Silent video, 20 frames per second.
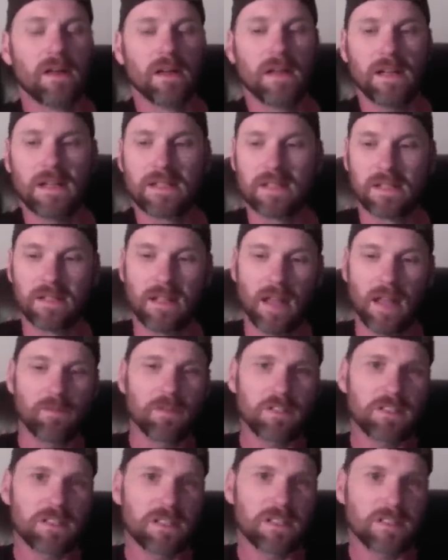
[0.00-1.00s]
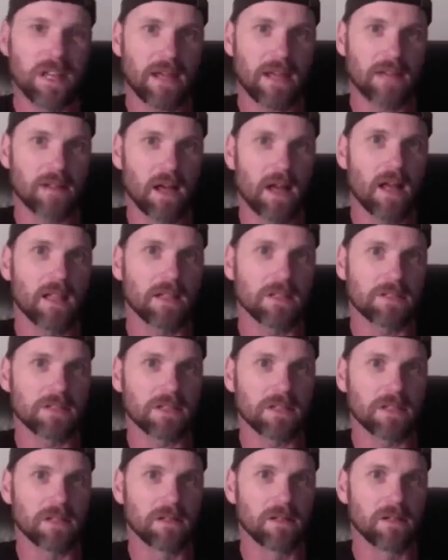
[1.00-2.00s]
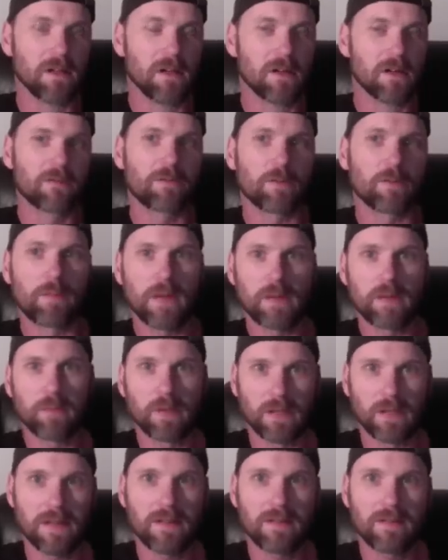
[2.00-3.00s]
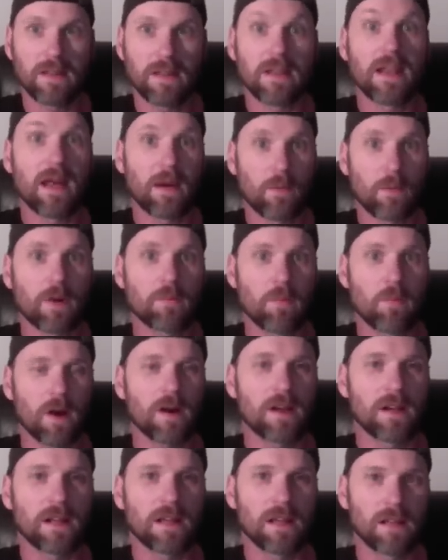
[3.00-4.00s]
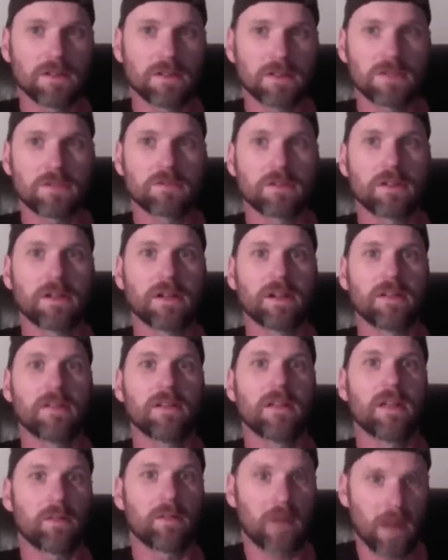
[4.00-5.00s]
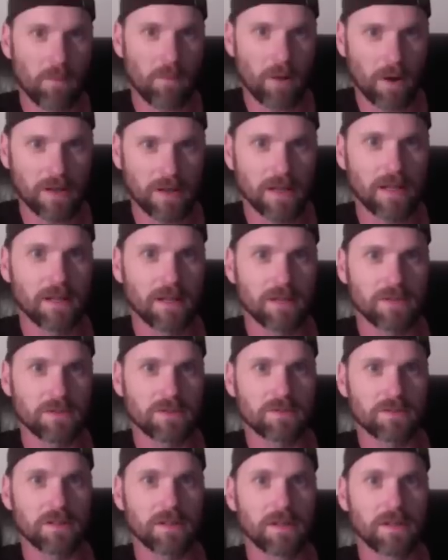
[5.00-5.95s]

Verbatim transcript: is leveraging technology for people in the network marketing industry, in the internet marketing industry,